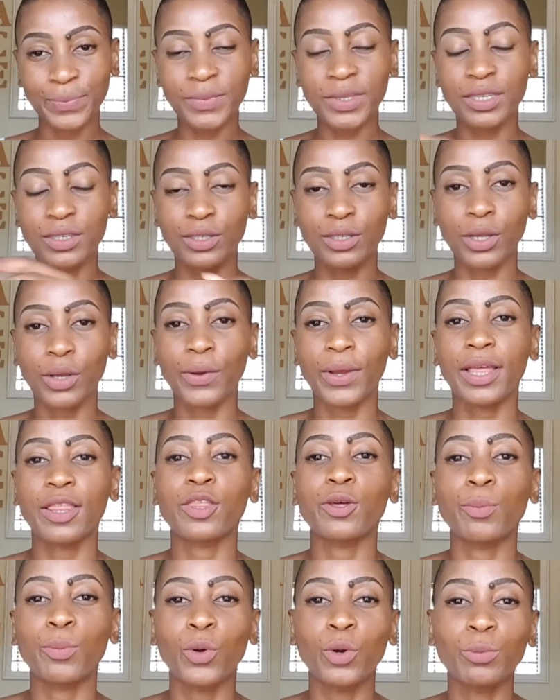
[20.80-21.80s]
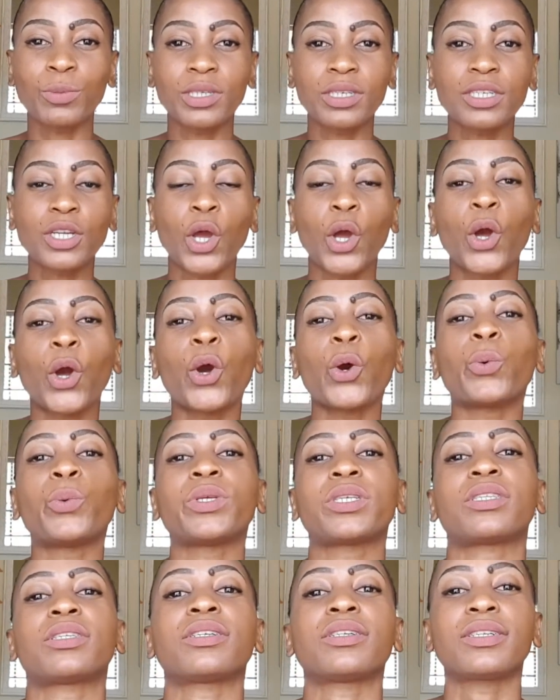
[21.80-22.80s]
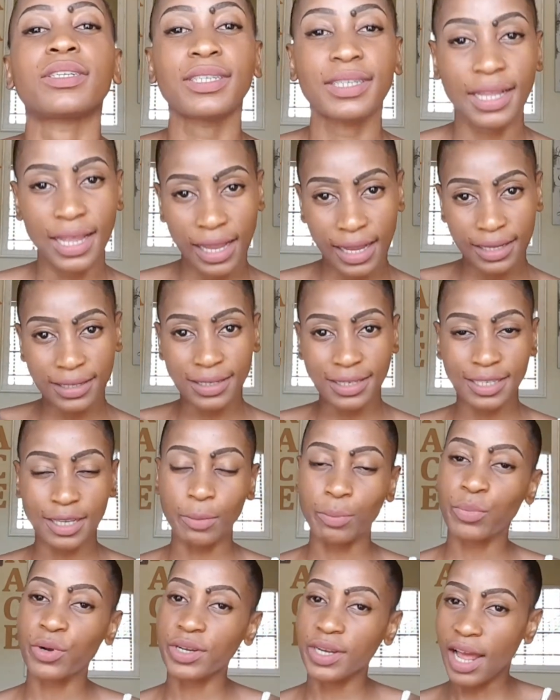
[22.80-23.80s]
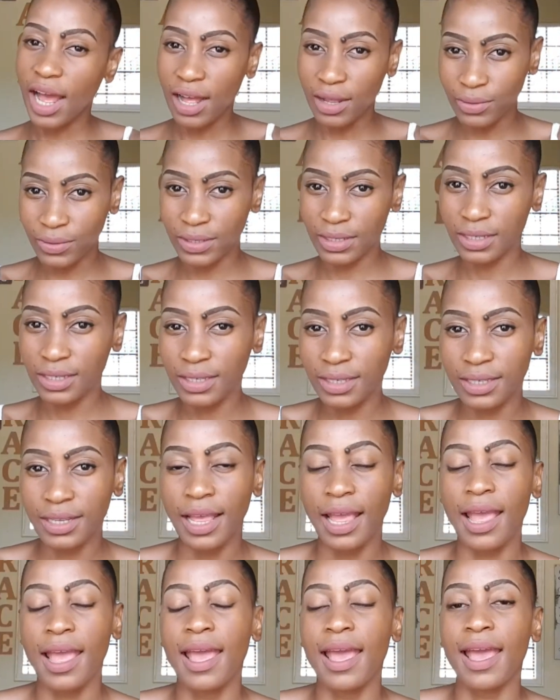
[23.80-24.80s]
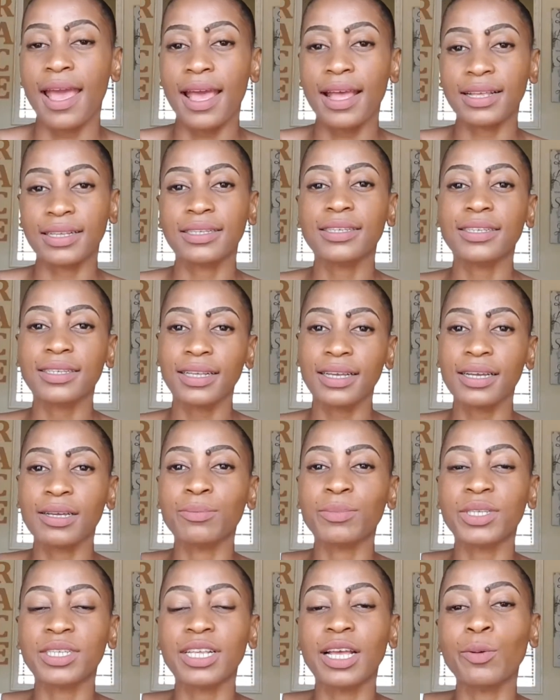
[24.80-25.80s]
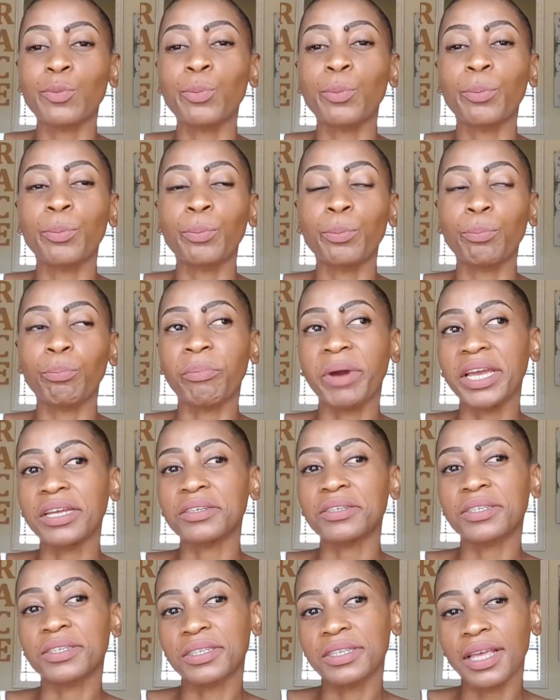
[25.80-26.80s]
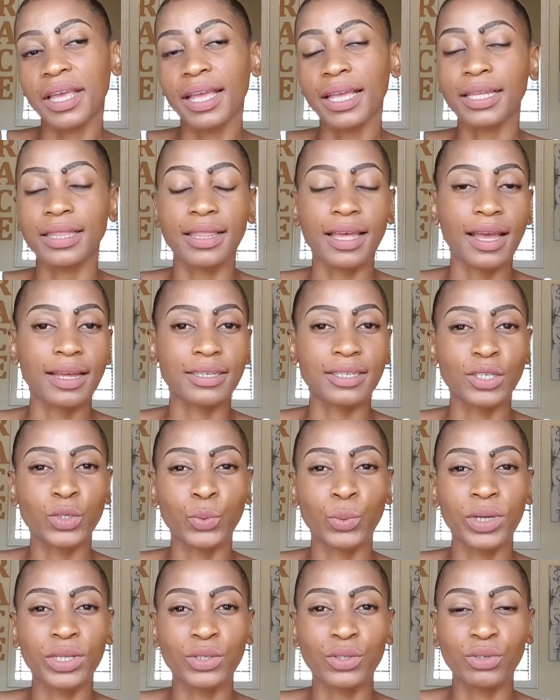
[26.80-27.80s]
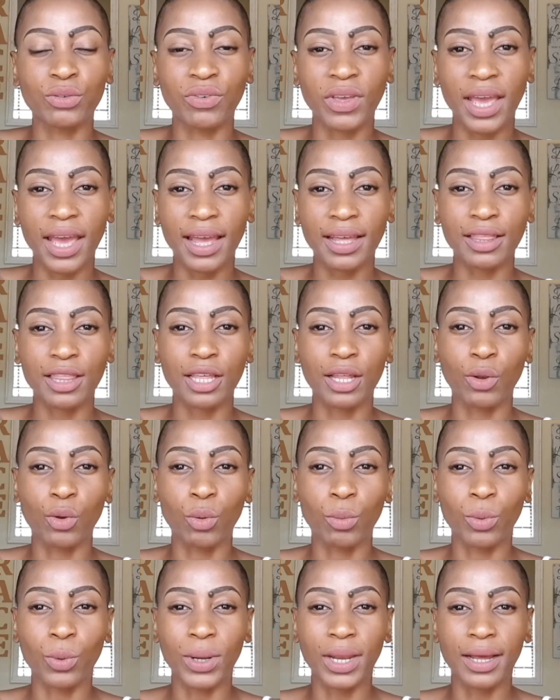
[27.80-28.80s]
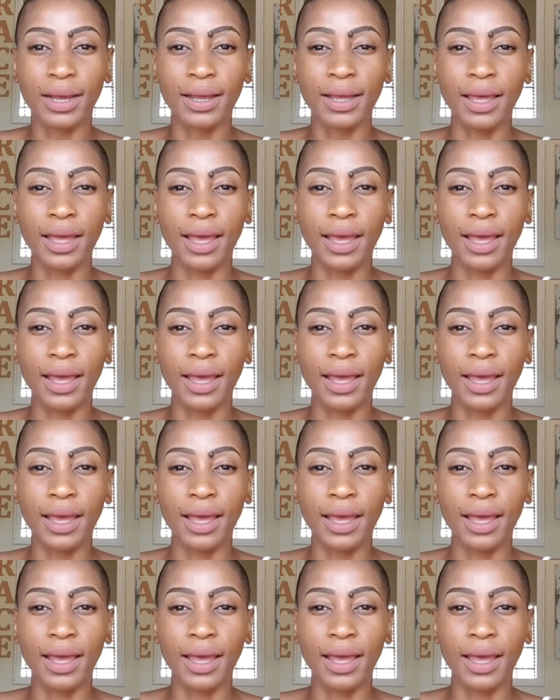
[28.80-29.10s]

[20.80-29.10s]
So at the moment, we still stay in separate houses, as some might say that once you've had the Lobola,